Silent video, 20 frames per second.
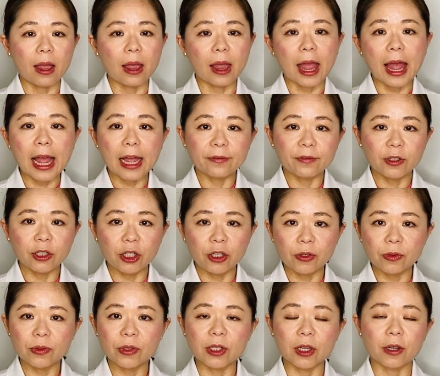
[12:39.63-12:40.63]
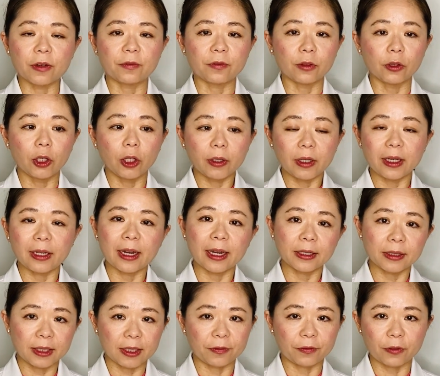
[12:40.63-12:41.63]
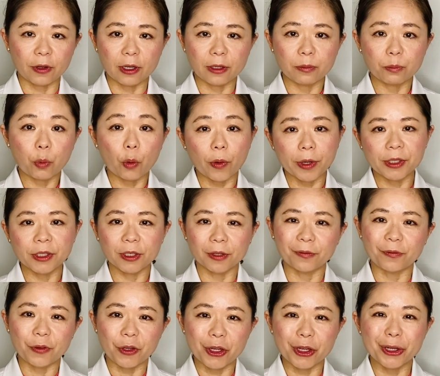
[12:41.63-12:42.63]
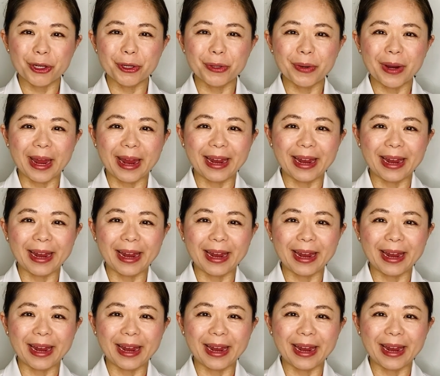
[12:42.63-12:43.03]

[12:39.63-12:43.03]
avenues of looking at different points of view